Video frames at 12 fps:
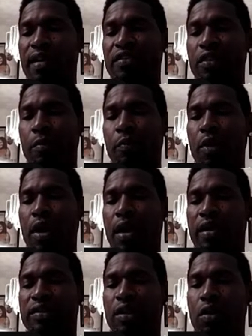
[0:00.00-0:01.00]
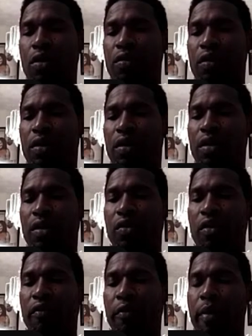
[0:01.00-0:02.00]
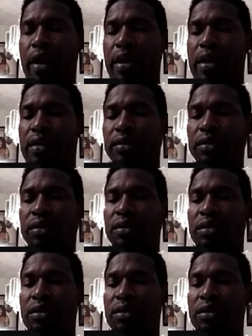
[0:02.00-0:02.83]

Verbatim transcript: and get some prayers out to everybody.